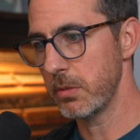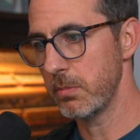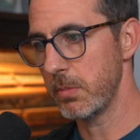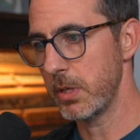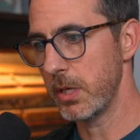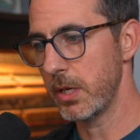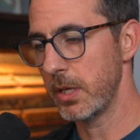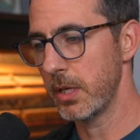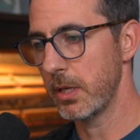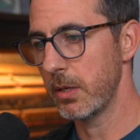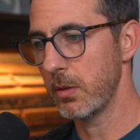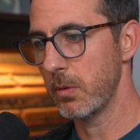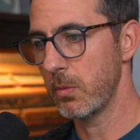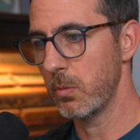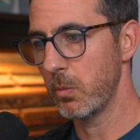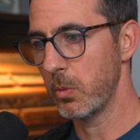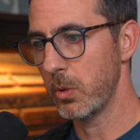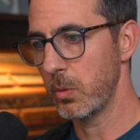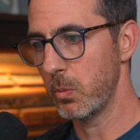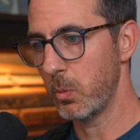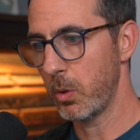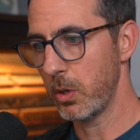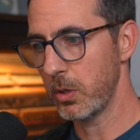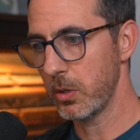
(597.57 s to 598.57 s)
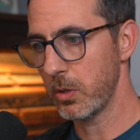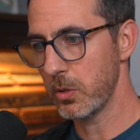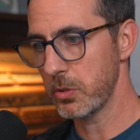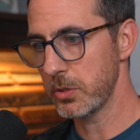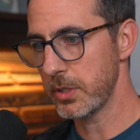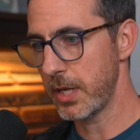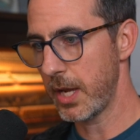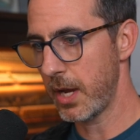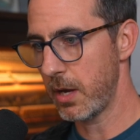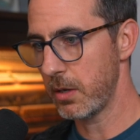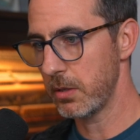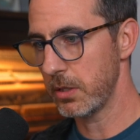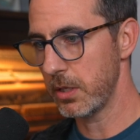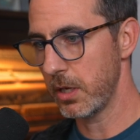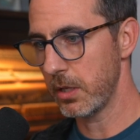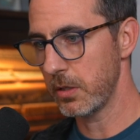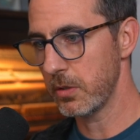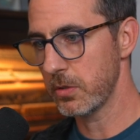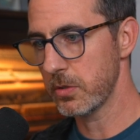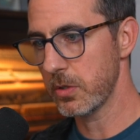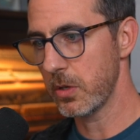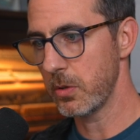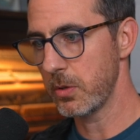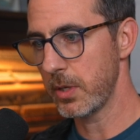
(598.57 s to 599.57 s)
meaning when one goes down, the
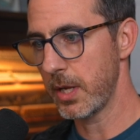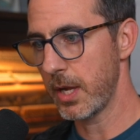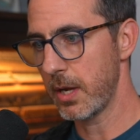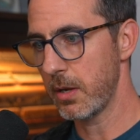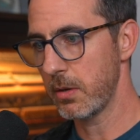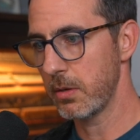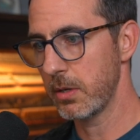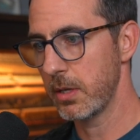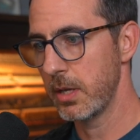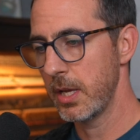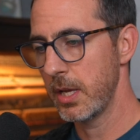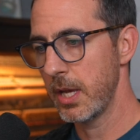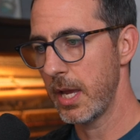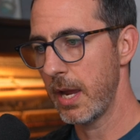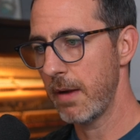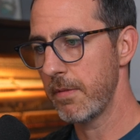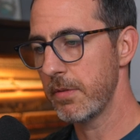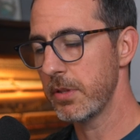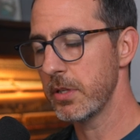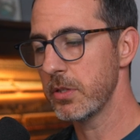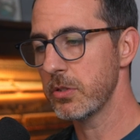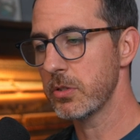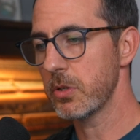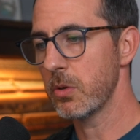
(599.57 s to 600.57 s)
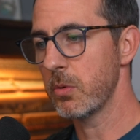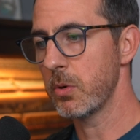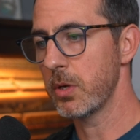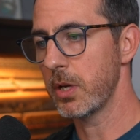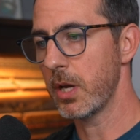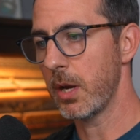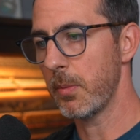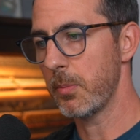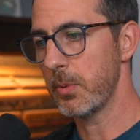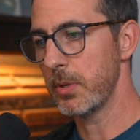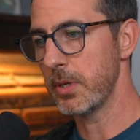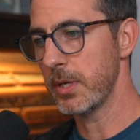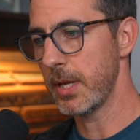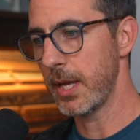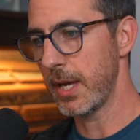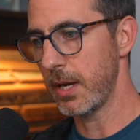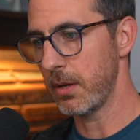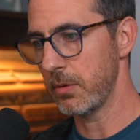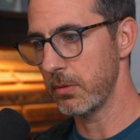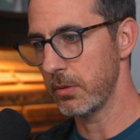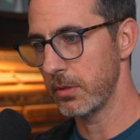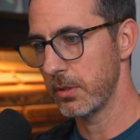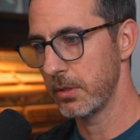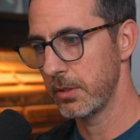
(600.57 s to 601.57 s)
others go down. Everything's going up and
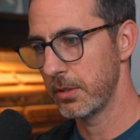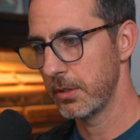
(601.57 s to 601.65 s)
down.